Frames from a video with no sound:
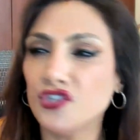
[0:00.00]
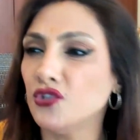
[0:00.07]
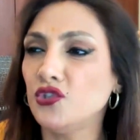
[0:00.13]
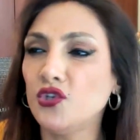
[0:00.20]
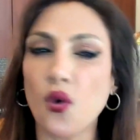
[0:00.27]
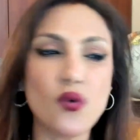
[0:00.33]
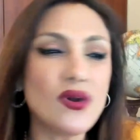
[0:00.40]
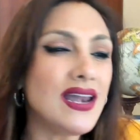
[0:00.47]
You
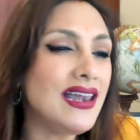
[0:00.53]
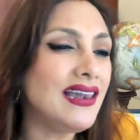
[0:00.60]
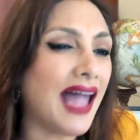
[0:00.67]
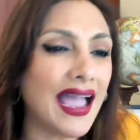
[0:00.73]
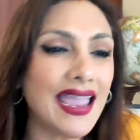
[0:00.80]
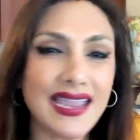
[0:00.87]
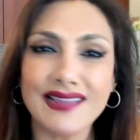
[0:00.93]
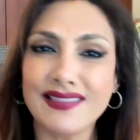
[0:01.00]
don't
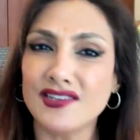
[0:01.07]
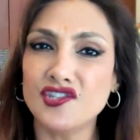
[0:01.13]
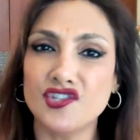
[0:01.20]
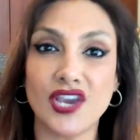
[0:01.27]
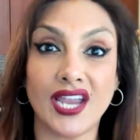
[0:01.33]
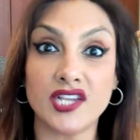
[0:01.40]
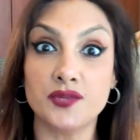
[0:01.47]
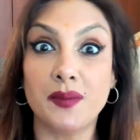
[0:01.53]
like the
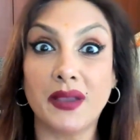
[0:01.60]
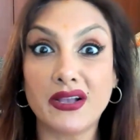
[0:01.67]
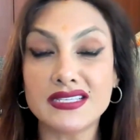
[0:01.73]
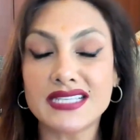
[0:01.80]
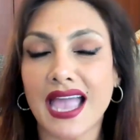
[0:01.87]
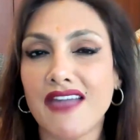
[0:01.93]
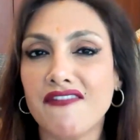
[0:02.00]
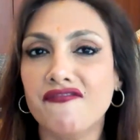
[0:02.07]
change,
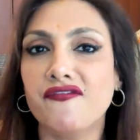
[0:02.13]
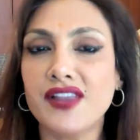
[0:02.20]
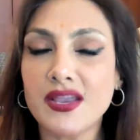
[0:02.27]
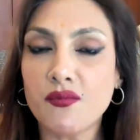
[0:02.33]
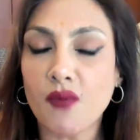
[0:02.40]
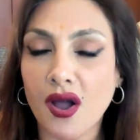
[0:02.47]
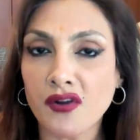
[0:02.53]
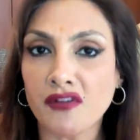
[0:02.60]
because
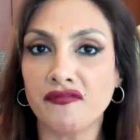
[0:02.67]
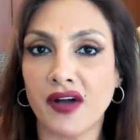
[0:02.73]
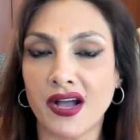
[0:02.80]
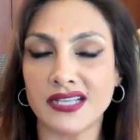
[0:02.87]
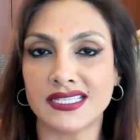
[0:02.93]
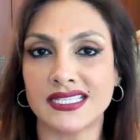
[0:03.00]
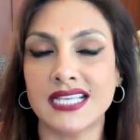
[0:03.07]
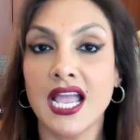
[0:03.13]
every one of
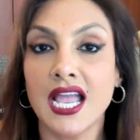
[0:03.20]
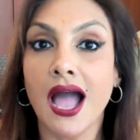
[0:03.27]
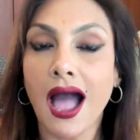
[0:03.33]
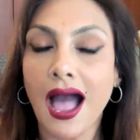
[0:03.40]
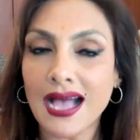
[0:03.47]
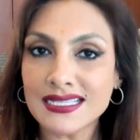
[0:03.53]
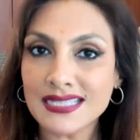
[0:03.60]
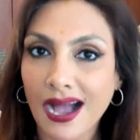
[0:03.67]
us
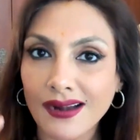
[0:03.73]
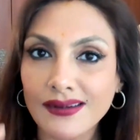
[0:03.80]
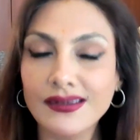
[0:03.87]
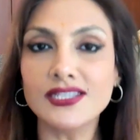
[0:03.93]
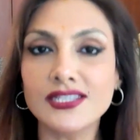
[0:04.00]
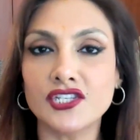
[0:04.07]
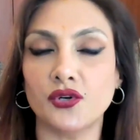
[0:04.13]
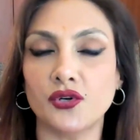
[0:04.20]
has
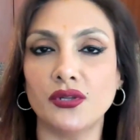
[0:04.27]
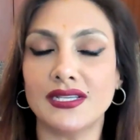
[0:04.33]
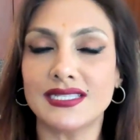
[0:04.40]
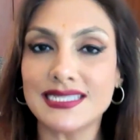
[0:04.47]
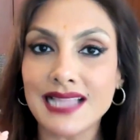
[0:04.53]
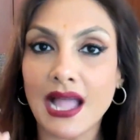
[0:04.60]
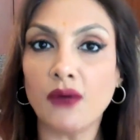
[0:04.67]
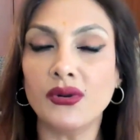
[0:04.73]
understood
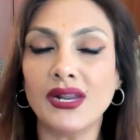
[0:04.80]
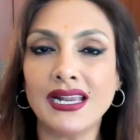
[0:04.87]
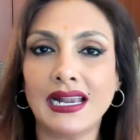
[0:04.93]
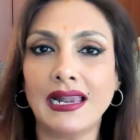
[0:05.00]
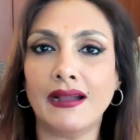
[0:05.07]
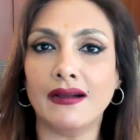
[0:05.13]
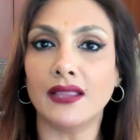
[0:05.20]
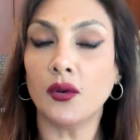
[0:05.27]
this loud and
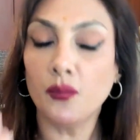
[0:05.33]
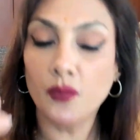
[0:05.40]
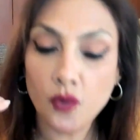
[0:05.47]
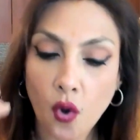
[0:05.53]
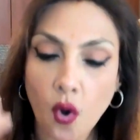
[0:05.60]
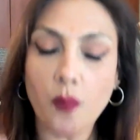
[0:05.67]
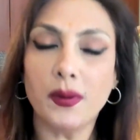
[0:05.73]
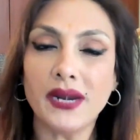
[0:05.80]
clear, that
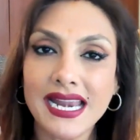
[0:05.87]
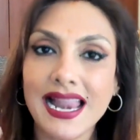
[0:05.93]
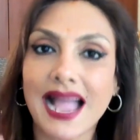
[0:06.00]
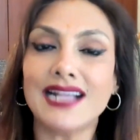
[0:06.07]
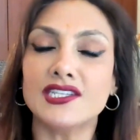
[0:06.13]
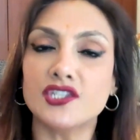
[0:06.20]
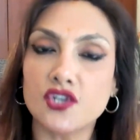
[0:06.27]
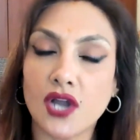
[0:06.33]
nobody
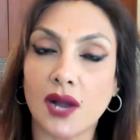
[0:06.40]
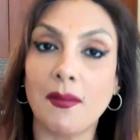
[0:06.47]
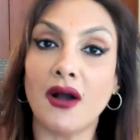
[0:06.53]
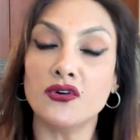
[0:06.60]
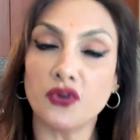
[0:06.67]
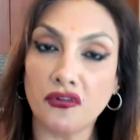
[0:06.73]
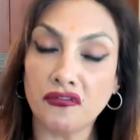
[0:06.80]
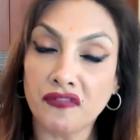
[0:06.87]
likes to come
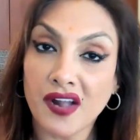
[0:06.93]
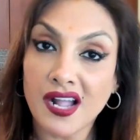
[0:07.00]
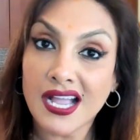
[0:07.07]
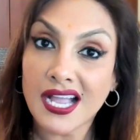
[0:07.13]
out of